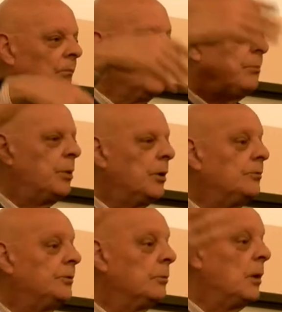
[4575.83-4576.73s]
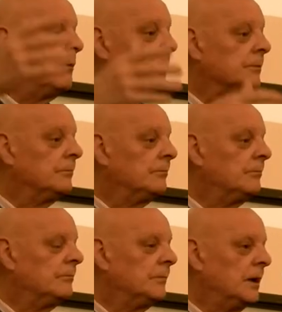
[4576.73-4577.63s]
the perfume of it,
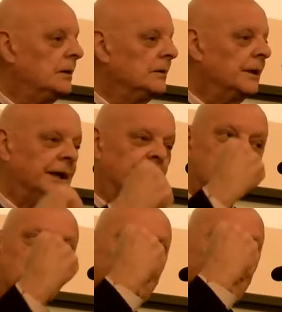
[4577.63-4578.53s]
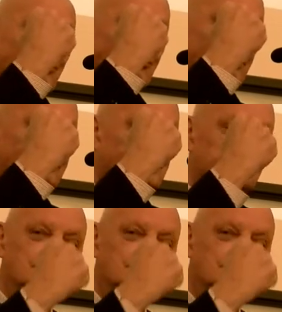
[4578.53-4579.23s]
the influence of it